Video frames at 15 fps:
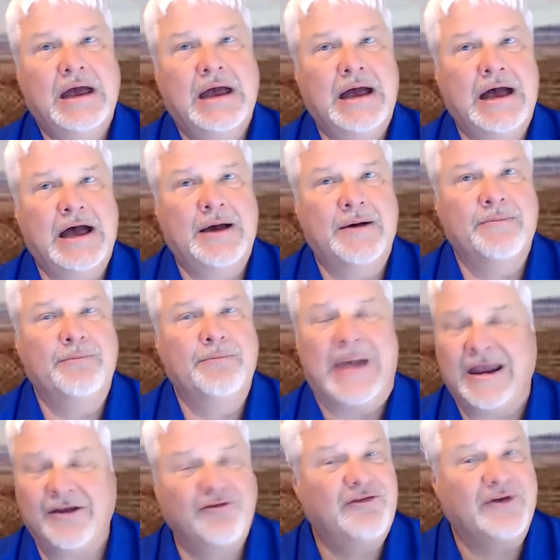uh,
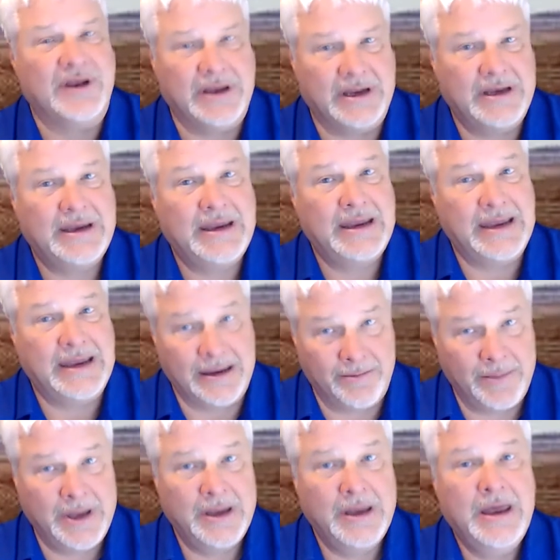benefited
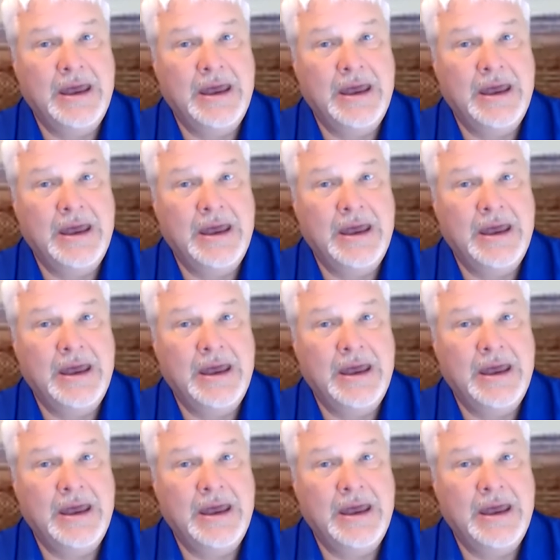him